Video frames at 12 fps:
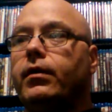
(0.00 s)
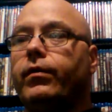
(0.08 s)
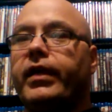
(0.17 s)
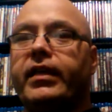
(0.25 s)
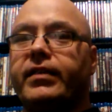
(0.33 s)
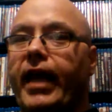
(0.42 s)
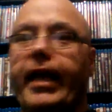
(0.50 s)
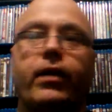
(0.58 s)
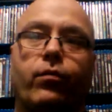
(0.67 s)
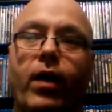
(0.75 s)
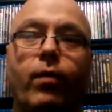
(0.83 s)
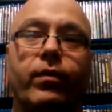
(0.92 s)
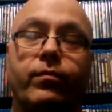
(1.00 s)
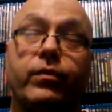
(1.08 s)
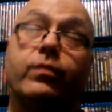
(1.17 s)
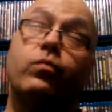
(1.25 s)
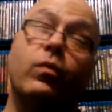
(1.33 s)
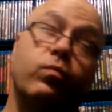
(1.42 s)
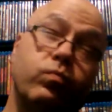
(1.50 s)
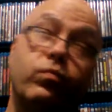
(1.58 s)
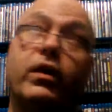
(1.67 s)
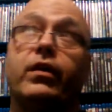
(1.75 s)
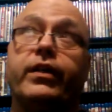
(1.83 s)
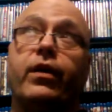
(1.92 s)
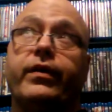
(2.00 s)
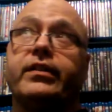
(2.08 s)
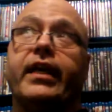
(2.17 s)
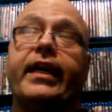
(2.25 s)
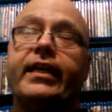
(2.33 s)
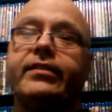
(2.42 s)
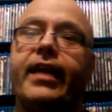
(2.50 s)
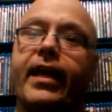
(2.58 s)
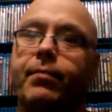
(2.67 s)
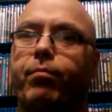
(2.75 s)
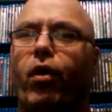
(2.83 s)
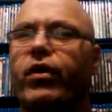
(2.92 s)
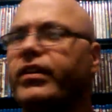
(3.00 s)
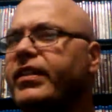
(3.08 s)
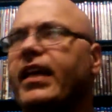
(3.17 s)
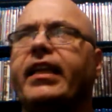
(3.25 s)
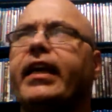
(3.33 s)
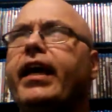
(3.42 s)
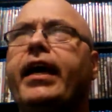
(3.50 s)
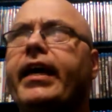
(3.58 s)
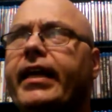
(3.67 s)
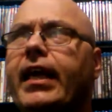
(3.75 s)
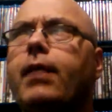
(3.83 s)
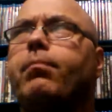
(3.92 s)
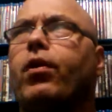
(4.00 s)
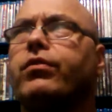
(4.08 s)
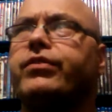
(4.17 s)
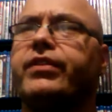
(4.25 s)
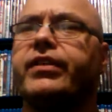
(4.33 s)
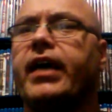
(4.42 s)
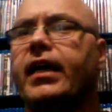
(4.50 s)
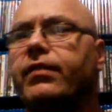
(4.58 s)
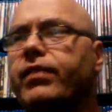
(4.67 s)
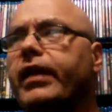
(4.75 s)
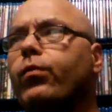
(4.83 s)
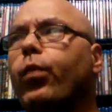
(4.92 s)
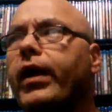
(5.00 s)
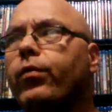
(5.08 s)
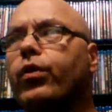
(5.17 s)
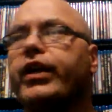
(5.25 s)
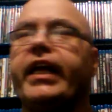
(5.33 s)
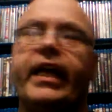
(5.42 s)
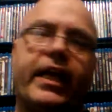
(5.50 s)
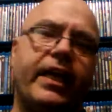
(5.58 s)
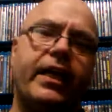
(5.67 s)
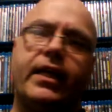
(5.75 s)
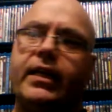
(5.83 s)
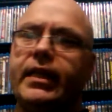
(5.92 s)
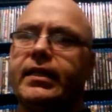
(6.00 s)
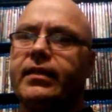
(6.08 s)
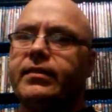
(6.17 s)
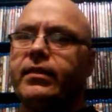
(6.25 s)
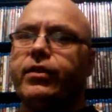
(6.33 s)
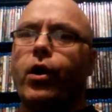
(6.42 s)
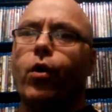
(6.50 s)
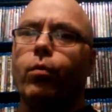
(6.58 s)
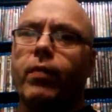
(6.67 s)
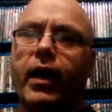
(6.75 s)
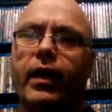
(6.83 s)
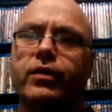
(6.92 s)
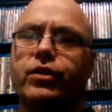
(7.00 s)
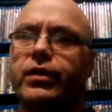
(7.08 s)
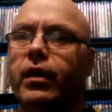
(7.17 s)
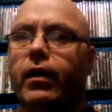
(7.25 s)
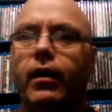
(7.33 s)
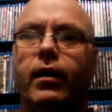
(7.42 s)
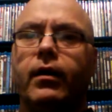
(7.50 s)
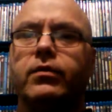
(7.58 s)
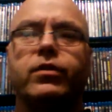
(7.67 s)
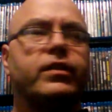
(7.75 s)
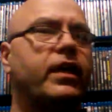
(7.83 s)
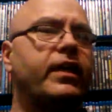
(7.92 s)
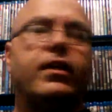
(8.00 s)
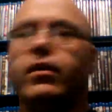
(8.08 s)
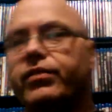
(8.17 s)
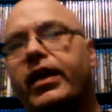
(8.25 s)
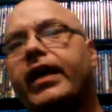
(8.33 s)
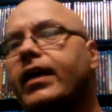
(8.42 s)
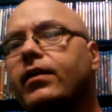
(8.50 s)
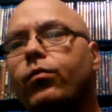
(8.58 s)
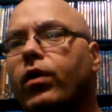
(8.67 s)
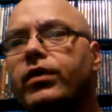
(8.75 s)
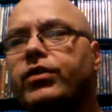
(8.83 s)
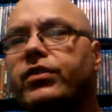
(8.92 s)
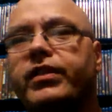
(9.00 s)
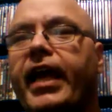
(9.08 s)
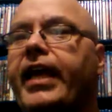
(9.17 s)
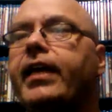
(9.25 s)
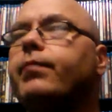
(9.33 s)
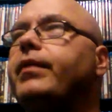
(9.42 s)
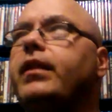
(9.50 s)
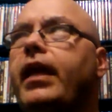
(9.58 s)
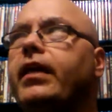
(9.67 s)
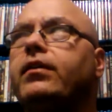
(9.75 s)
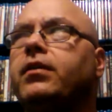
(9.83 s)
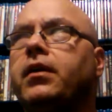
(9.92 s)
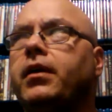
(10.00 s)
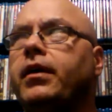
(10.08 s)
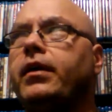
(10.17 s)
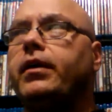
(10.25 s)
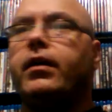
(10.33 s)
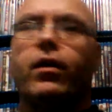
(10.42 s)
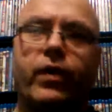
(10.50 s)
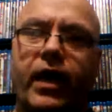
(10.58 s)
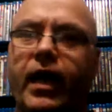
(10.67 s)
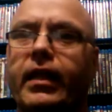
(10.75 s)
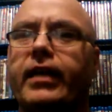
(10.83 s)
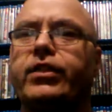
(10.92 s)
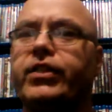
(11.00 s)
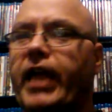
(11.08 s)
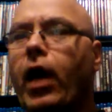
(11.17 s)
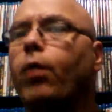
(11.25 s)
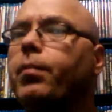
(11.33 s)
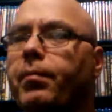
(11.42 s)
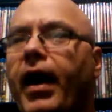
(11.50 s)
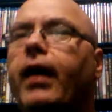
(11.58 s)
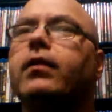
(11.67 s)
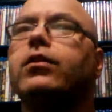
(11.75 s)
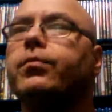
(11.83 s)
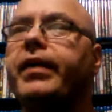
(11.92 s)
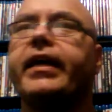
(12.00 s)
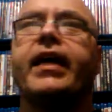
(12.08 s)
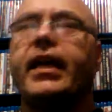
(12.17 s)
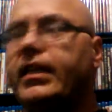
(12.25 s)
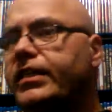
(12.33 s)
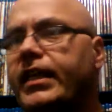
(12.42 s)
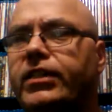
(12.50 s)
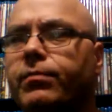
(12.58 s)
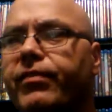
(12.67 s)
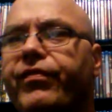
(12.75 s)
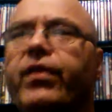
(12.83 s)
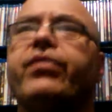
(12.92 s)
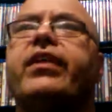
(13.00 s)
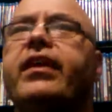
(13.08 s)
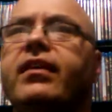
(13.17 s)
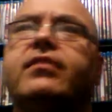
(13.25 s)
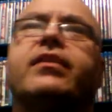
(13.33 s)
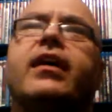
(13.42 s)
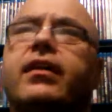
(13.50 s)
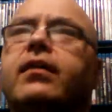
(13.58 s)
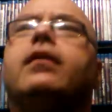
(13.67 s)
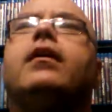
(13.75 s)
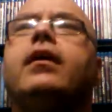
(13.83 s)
he's hanging around with, well, he's taking Bart. He's kind of like, yeah, Bart's this kind of like wayward kid and he doesn't know much. And so it's like, so I kind of want to just take him and kind of like just help him out a little bit, kind of teach him a few things, kind of,